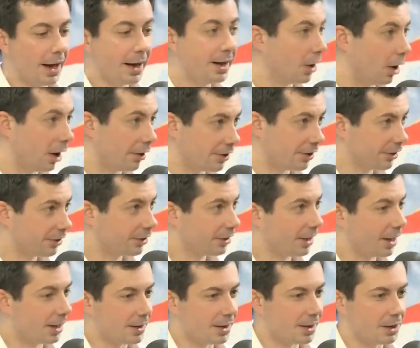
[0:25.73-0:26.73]
any office,
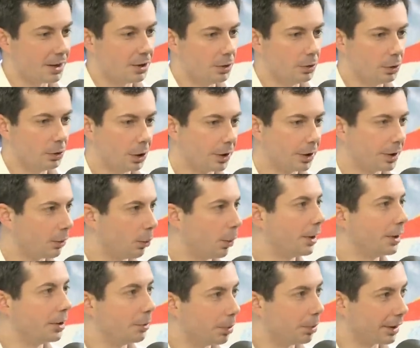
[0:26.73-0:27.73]
and then you look at
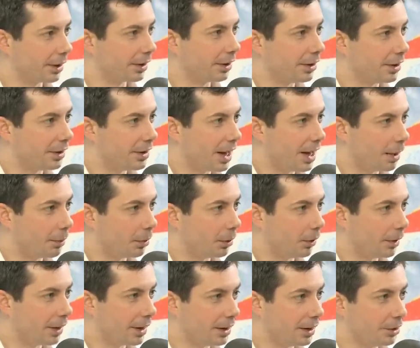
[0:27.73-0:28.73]
what you bring to the
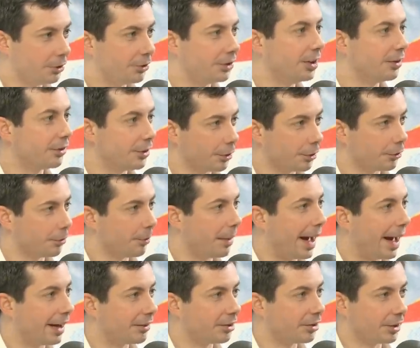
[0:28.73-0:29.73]
table and you see if there's a
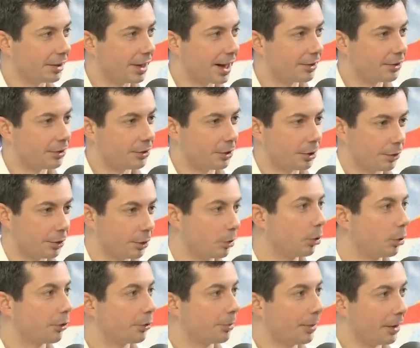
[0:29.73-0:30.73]
match. And that's over the
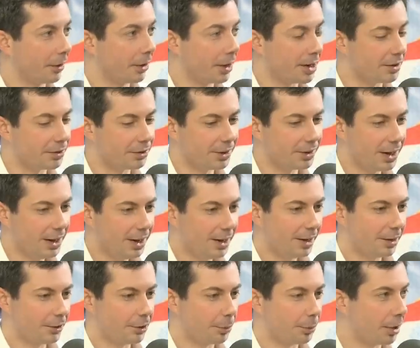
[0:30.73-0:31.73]
course of my life,
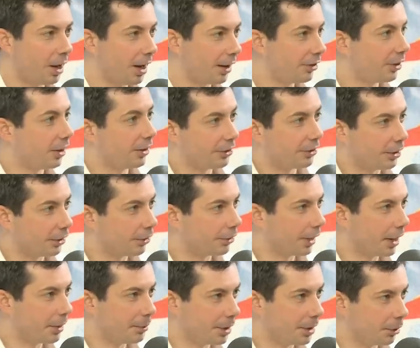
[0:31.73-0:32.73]
that's a process that's
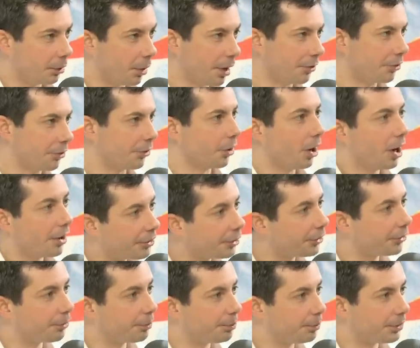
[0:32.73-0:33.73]
led me to run for
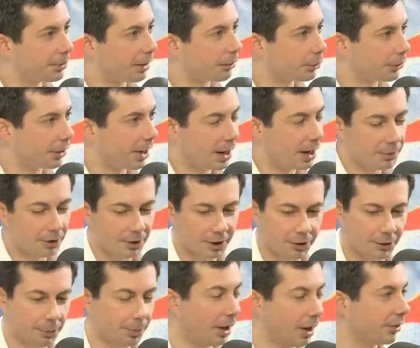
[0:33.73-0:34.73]
office several times, and
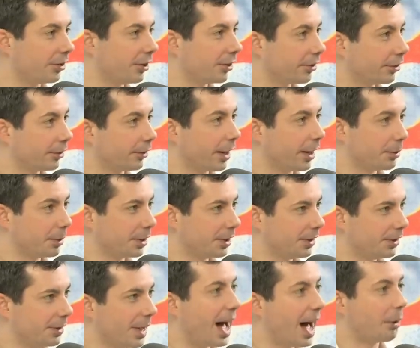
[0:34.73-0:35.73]
it's a process that's led me
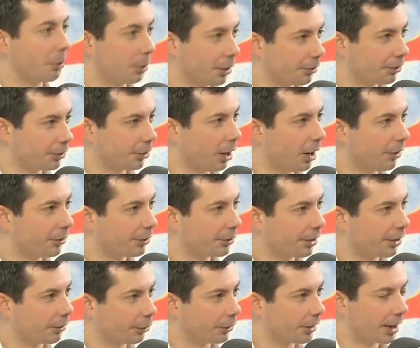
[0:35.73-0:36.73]
to not run for office
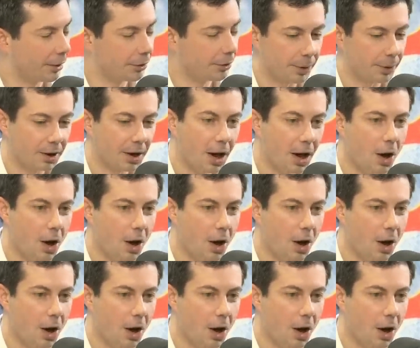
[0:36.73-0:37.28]
several times. But